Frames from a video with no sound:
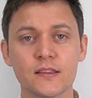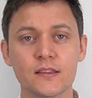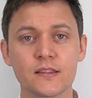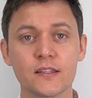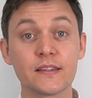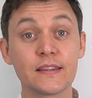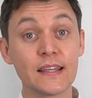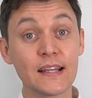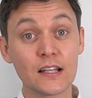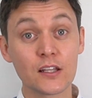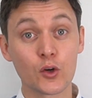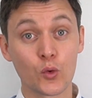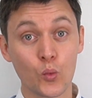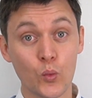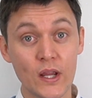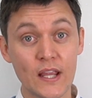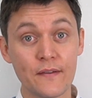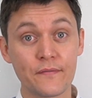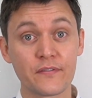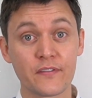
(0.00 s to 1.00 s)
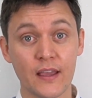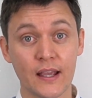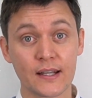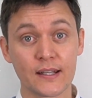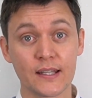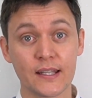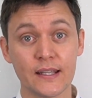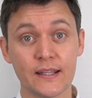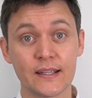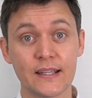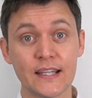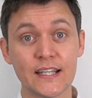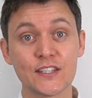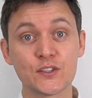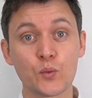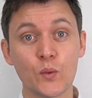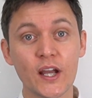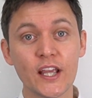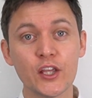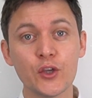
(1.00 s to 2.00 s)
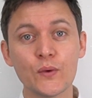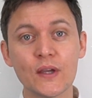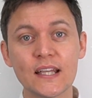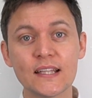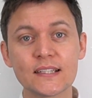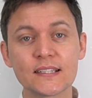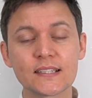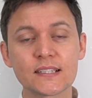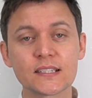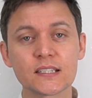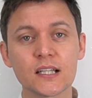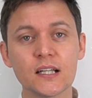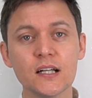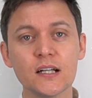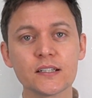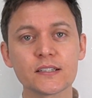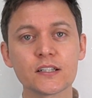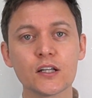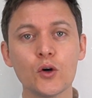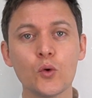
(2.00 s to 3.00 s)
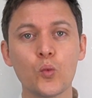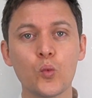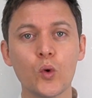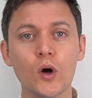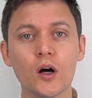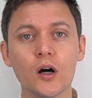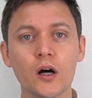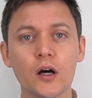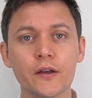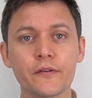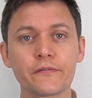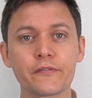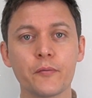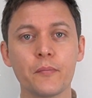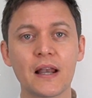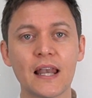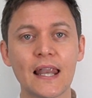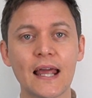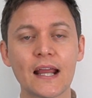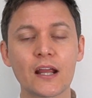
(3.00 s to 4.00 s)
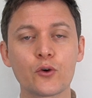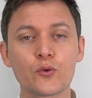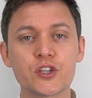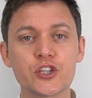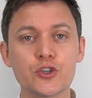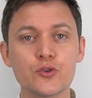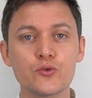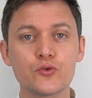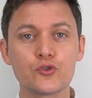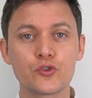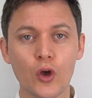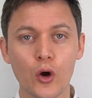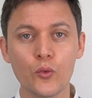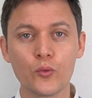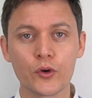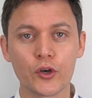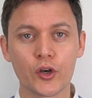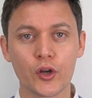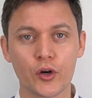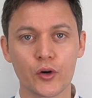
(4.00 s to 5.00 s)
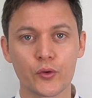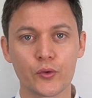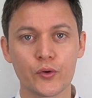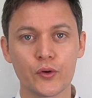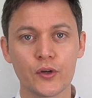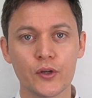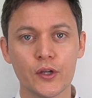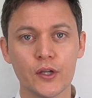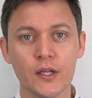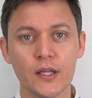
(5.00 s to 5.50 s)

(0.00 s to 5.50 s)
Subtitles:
The Diglot-Weave technique is where you insert a word from a language you don't know